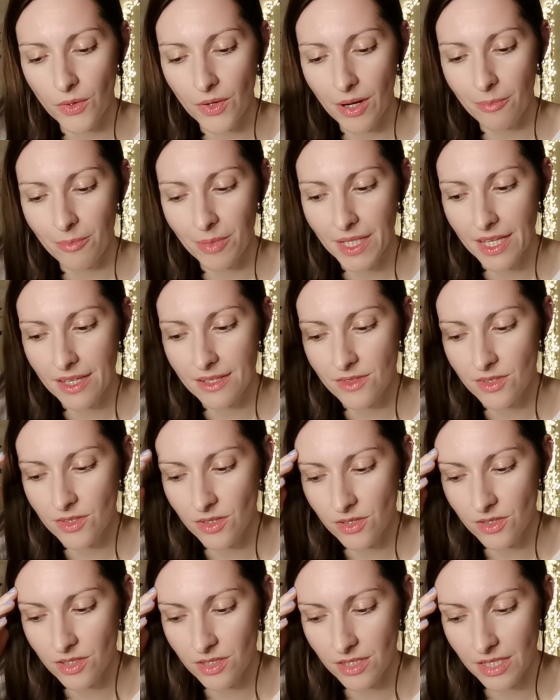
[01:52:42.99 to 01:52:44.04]
or up against
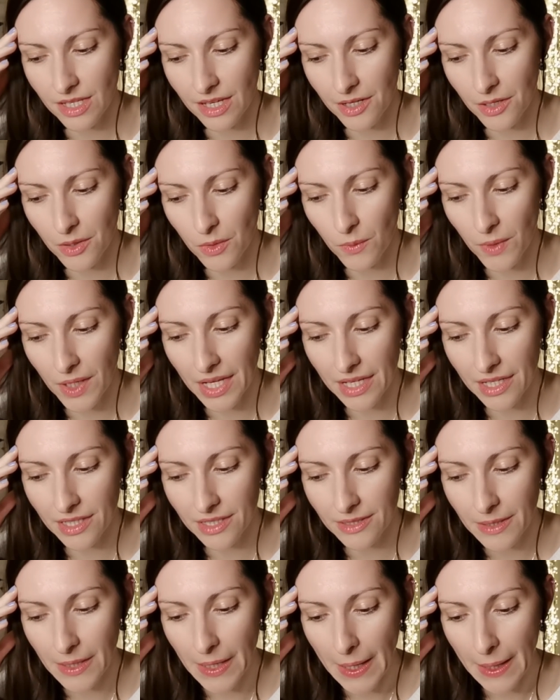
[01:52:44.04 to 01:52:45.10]
a
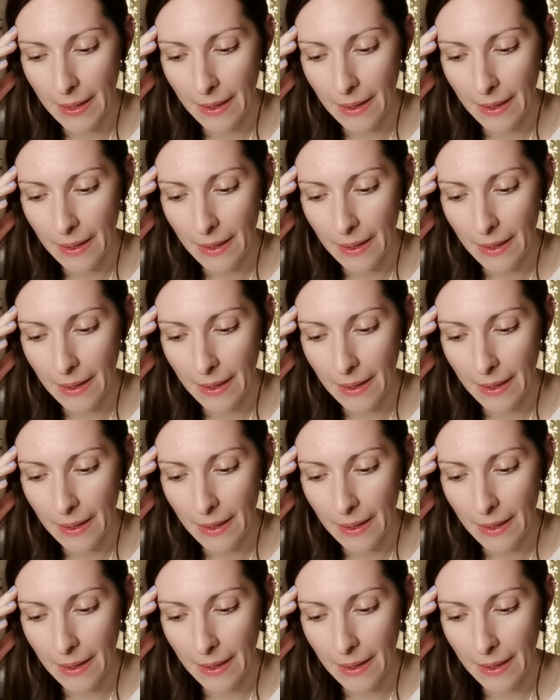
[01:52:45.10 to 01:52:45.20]
stairway.